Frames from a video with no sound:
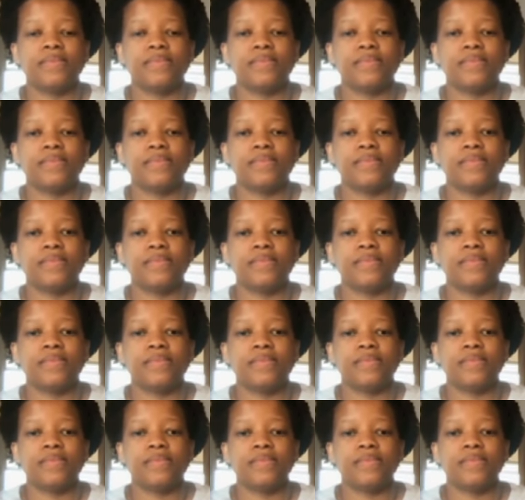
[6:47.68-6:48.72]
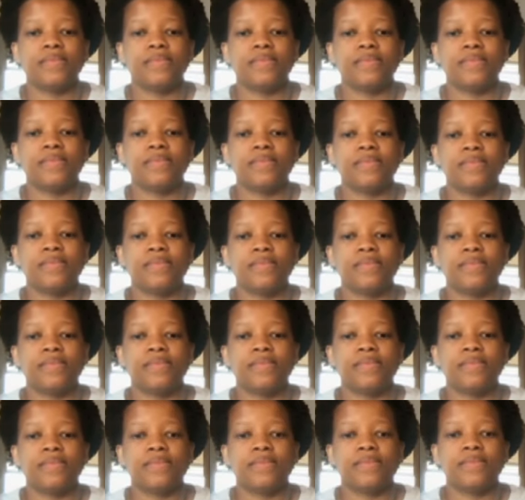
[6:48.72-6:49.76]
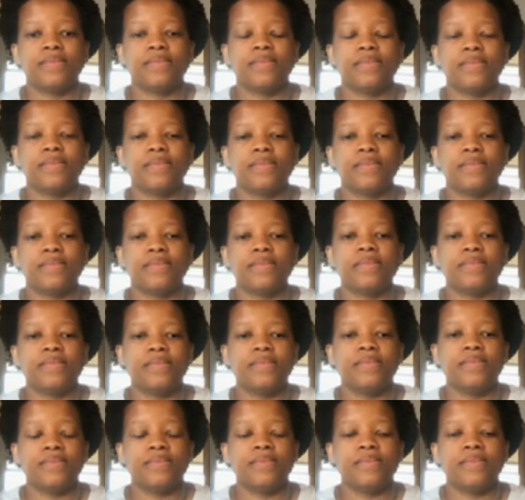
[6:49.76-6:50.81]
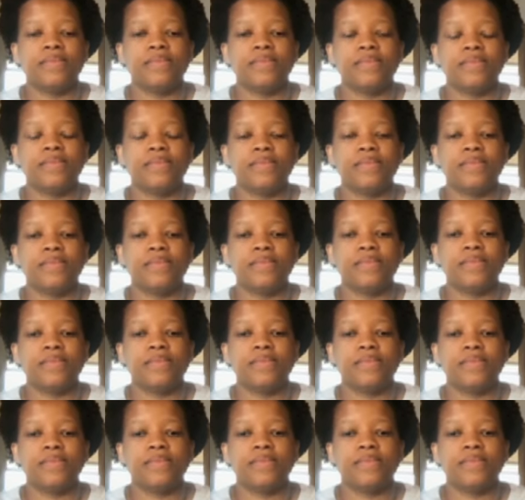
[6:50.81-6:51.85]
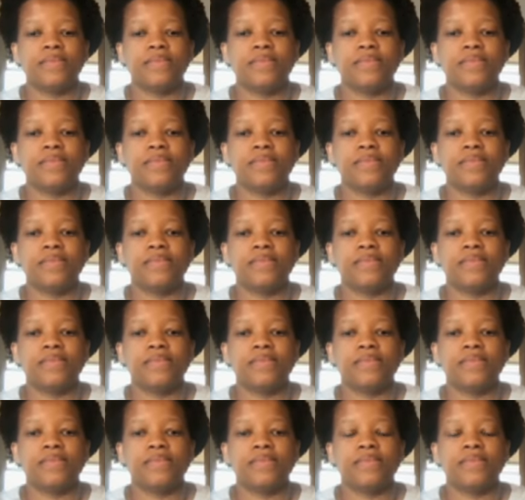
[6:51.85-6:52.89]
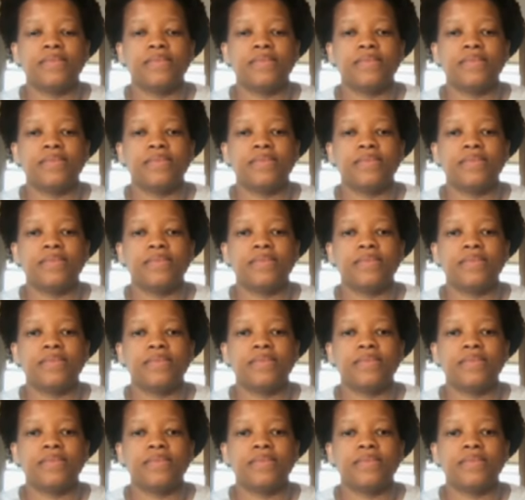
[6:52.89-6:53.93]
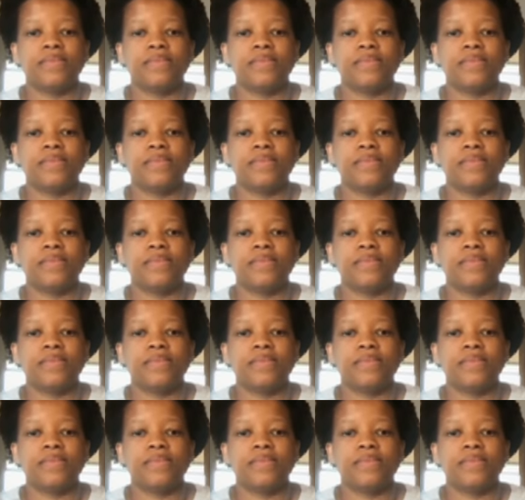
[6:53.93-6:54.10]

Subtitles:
This person isn't speaking.